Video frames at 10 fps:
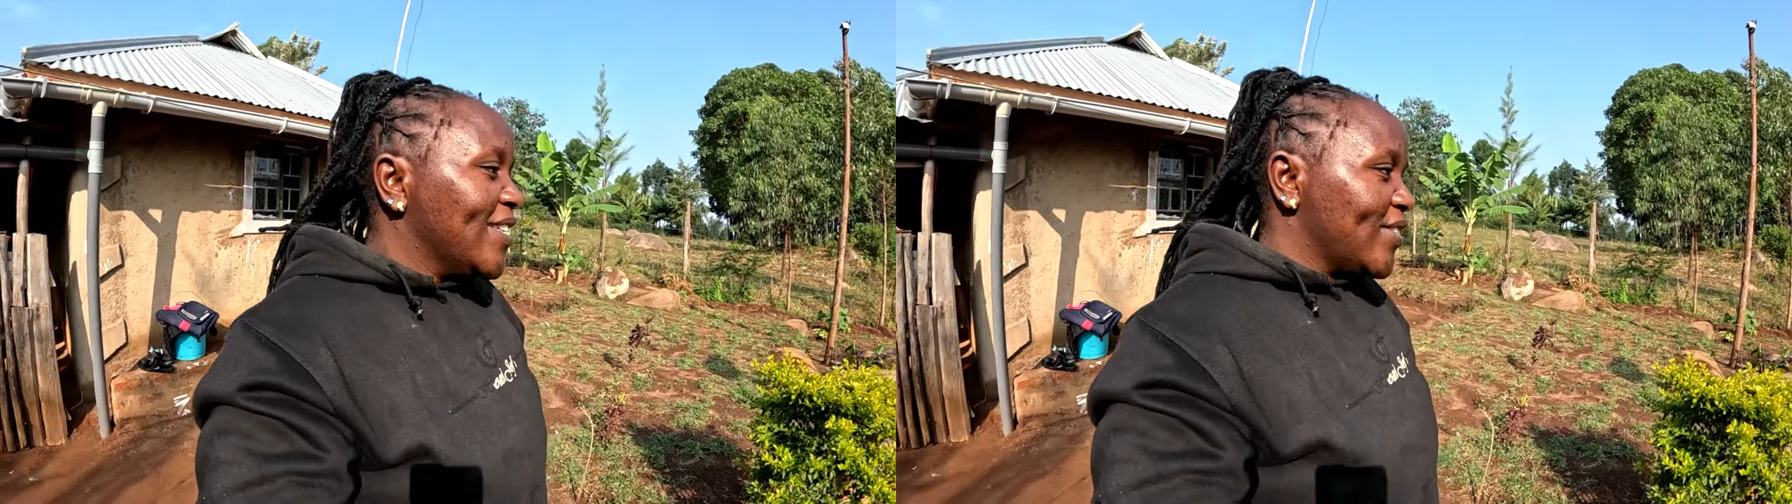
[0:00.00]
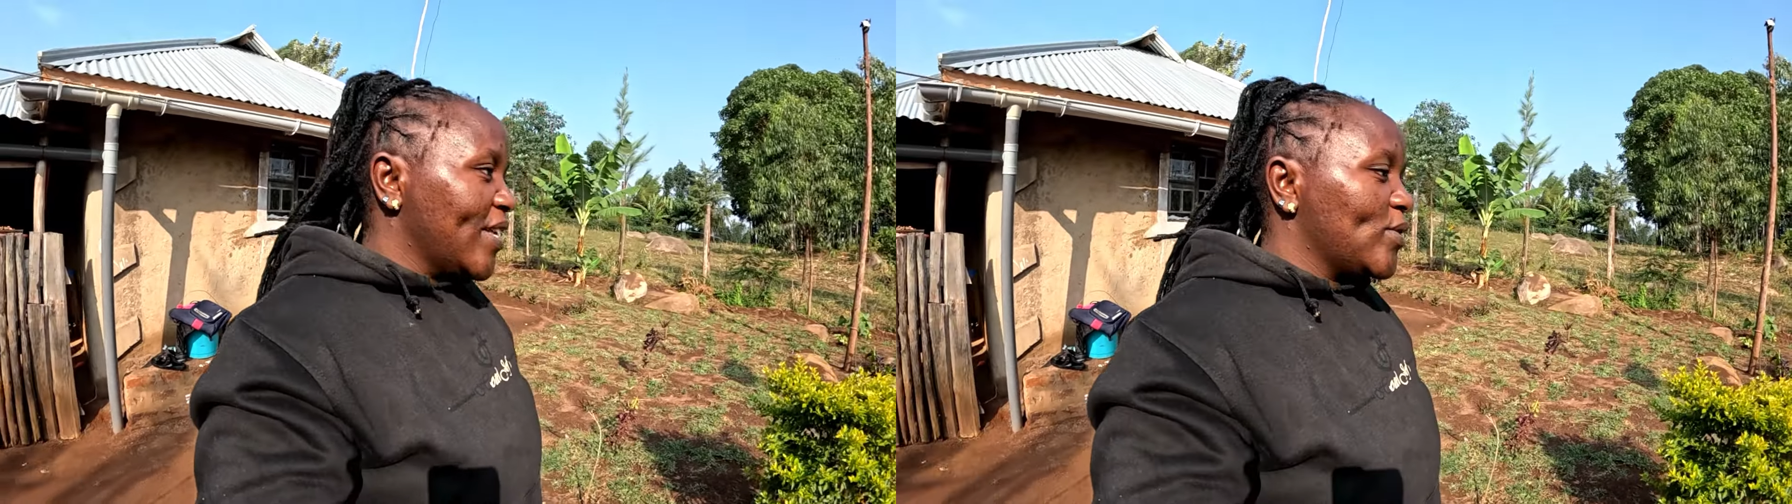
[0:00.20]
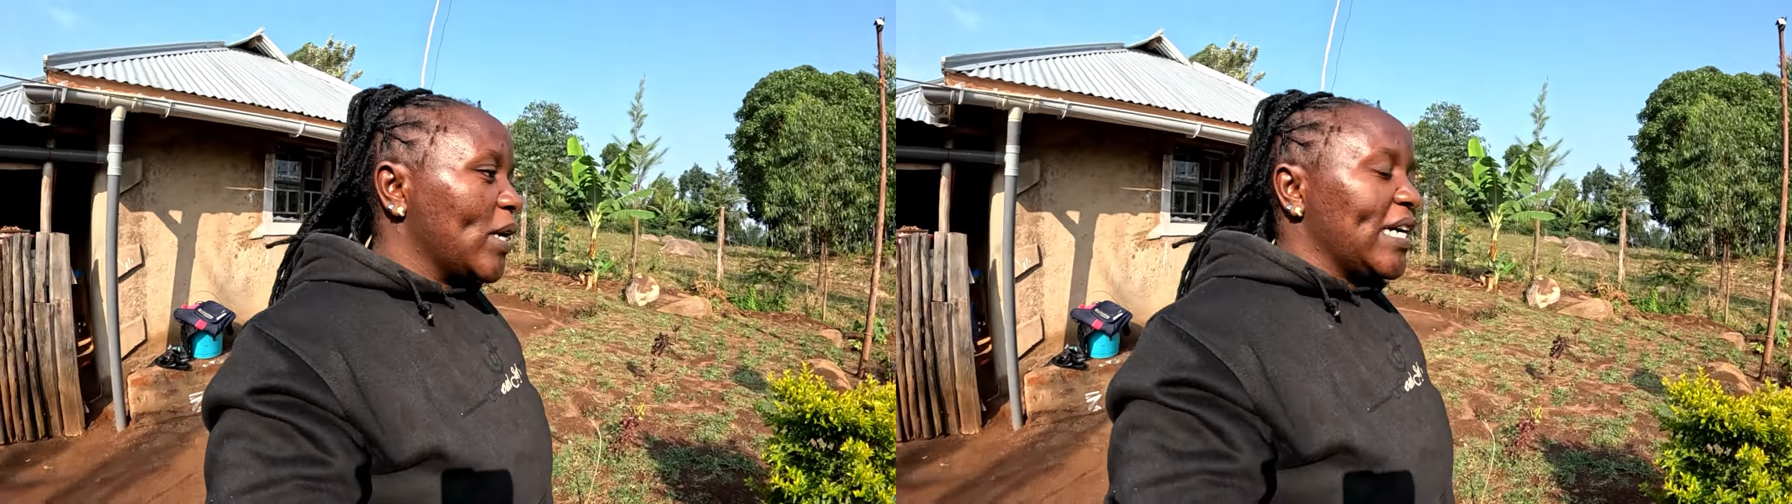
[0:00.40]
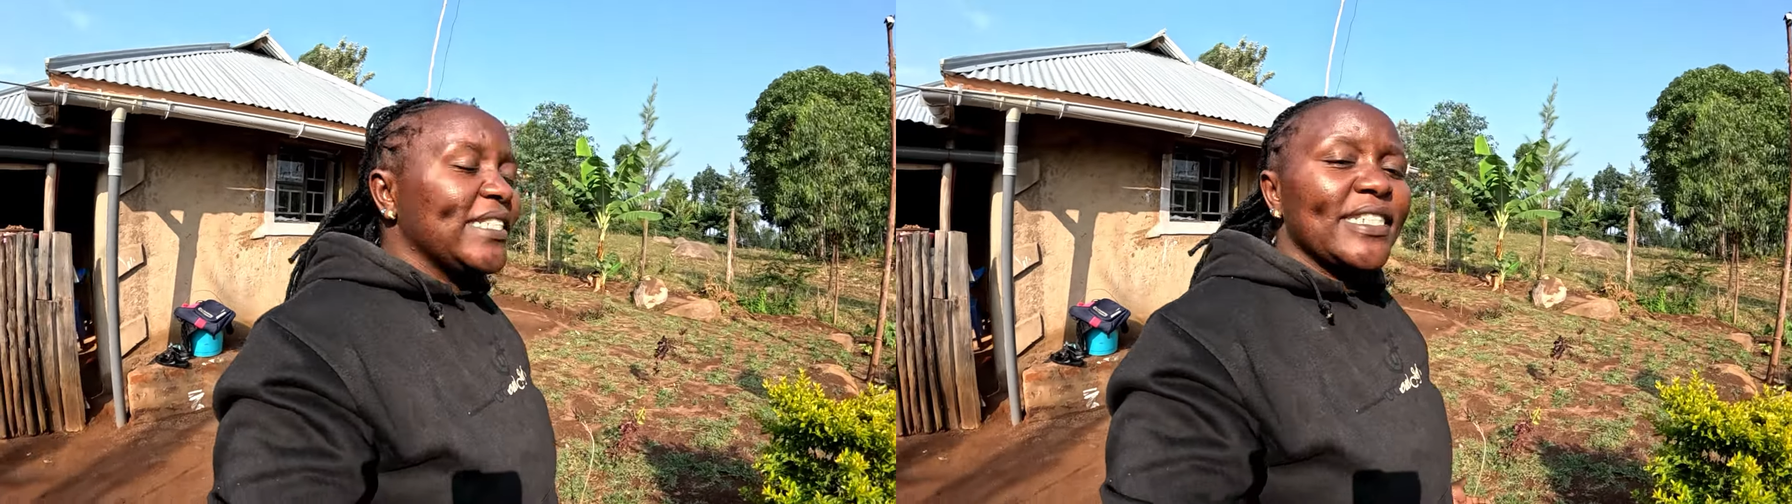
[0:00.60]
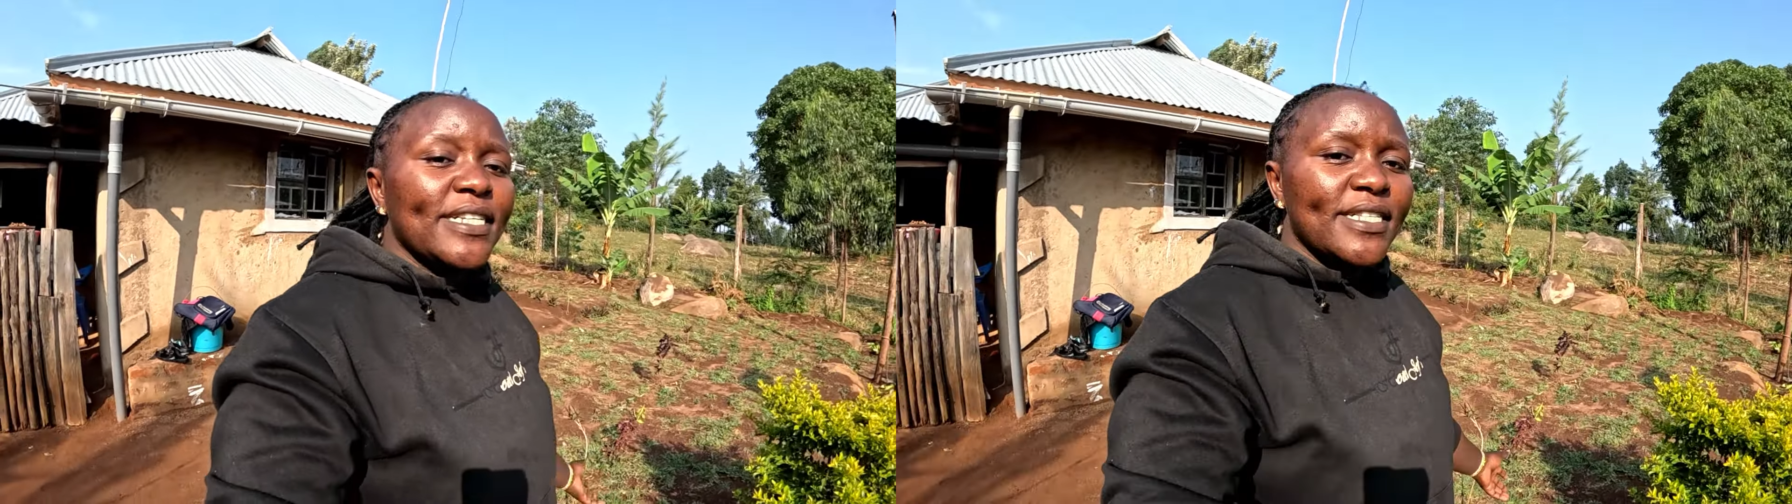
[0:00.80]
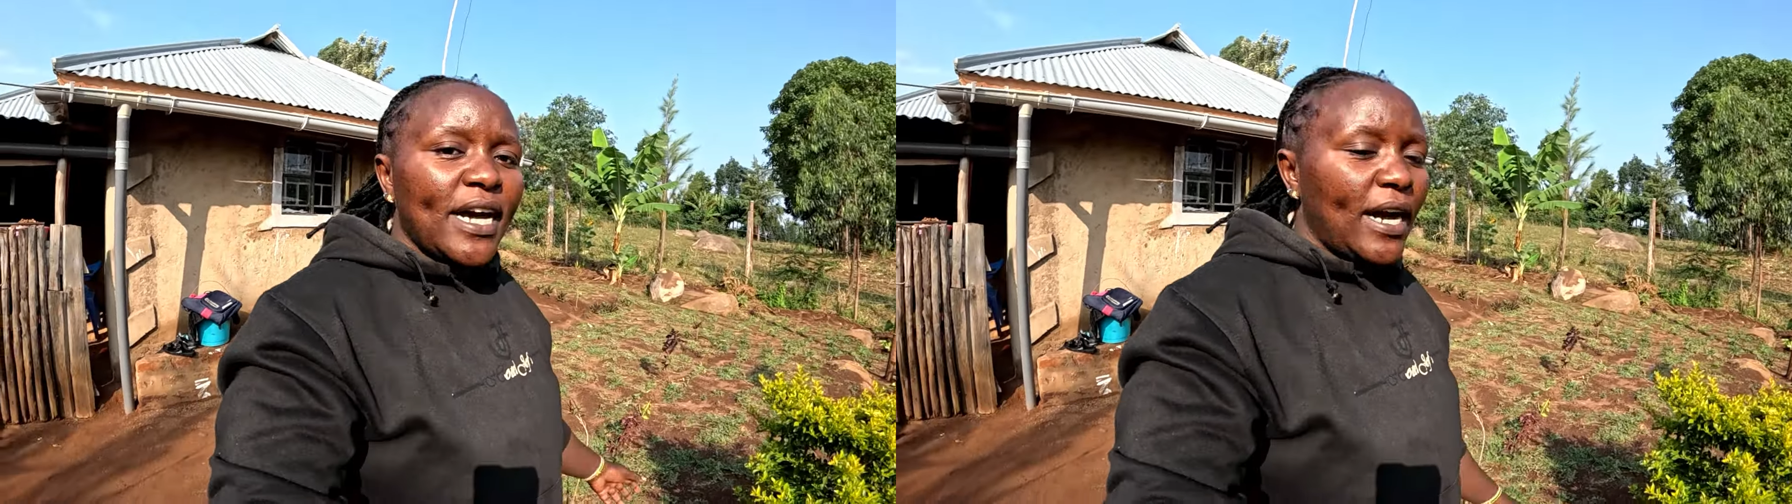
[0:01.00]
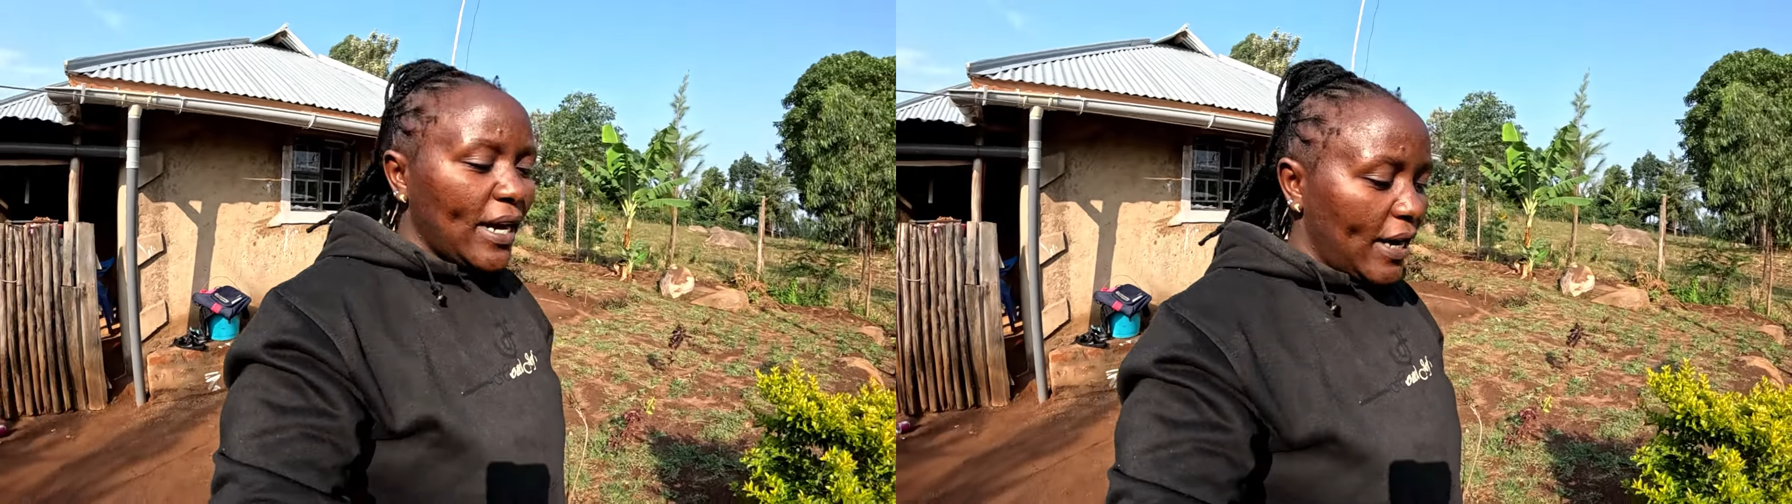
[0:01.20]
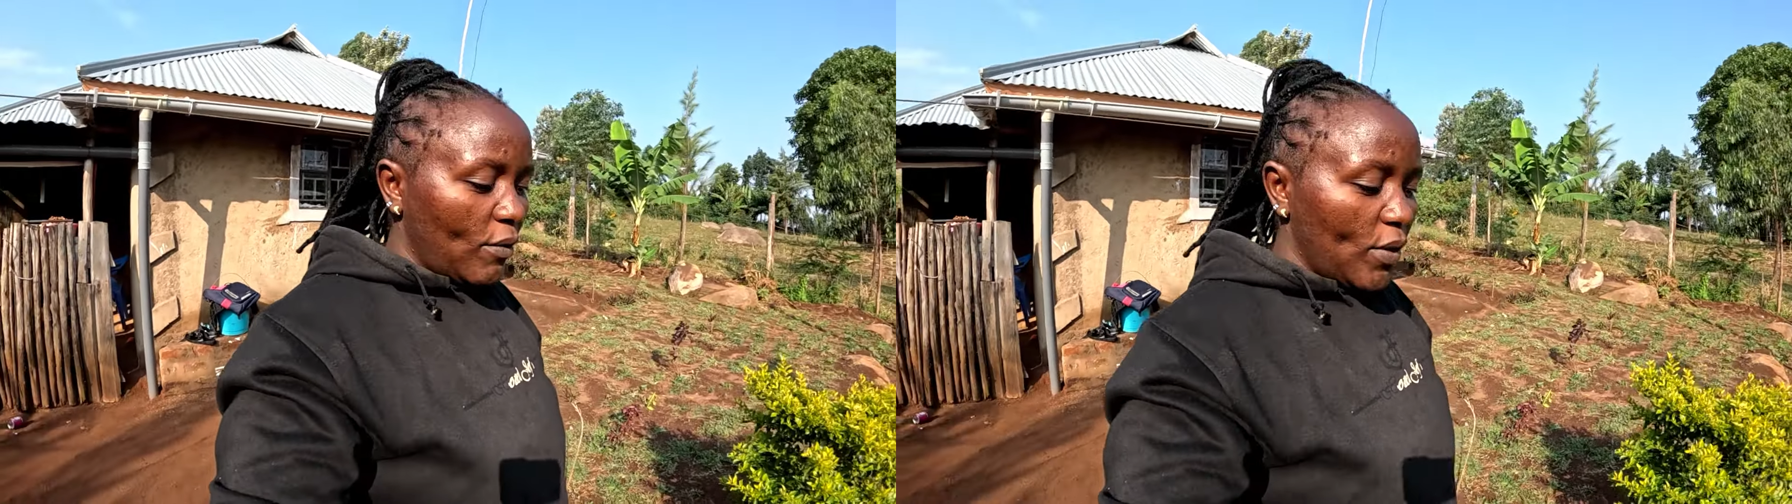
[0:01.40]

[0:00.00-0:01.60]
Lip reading: so that we can chase hunger.